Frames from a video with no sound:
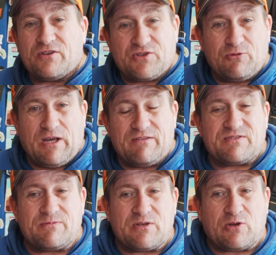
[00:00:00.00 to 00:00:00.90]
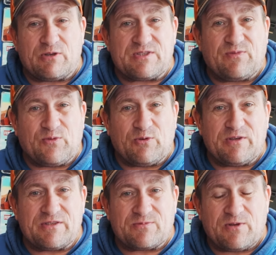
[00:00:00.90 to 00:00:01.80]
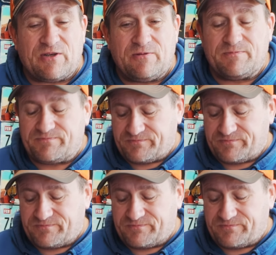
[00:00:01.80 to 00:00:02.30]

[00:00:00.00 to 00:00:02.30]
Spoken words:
I do have some lights for it as well,